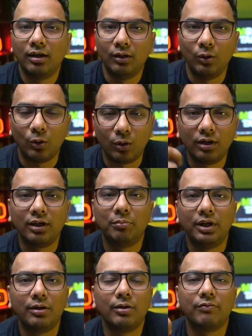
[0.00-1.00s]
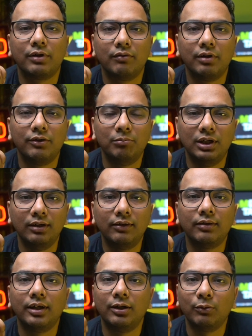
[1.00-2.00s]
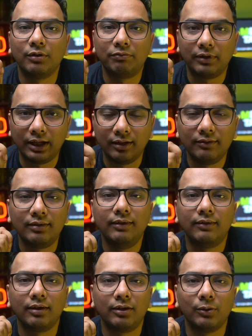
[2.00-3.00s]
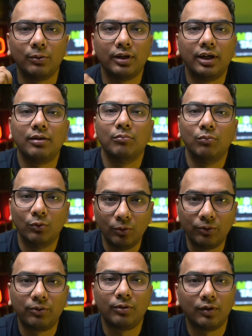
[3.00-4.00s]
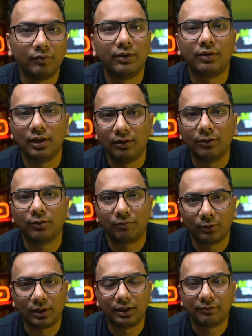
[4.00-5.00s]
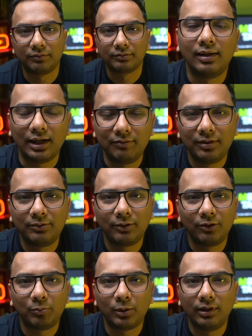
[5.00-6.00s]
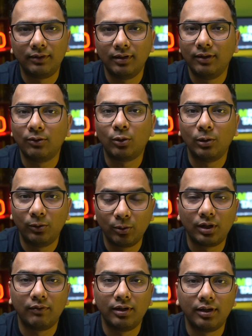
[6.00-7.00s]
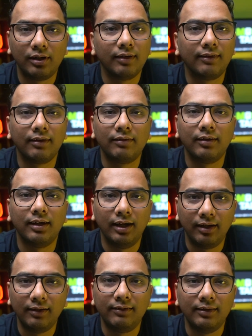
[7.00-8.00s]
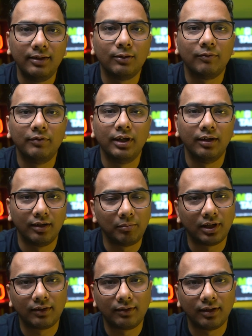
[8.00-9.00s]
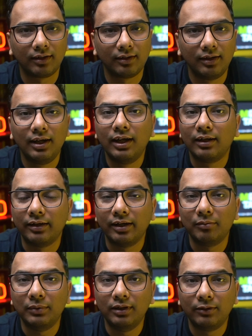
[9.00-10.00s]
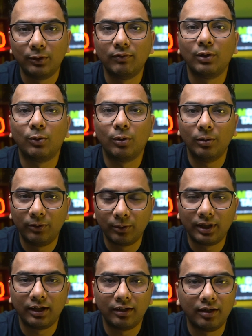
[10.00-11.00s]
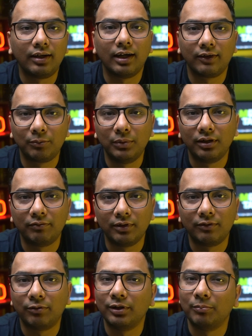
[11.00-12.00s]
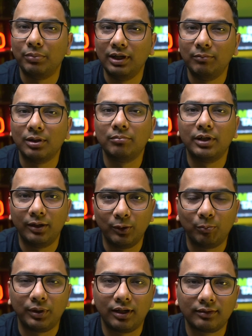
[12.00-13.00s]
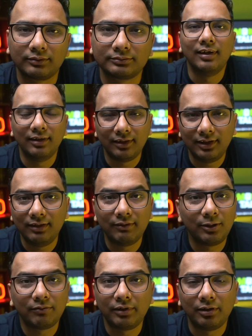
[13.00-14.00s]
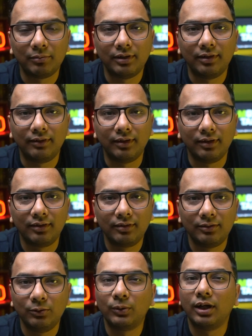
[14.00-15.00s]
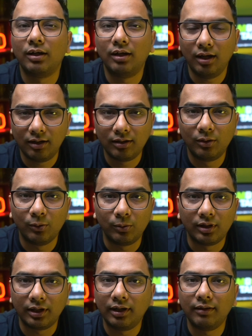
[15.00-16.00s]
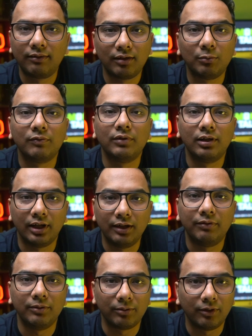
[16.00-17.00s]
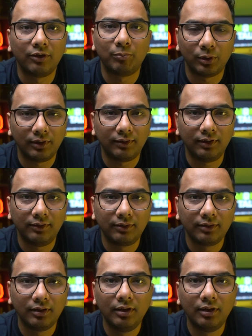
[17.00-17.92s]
Longer period of coverage means that you are financially secured at most of the stages of your life. Life insurance policy is also covered under Section 80C of the Income Tax Act. That means you will also get the tax benefits for the premium that you pay. In the event of an emergency, you can take a loan against some of the life insurance policies.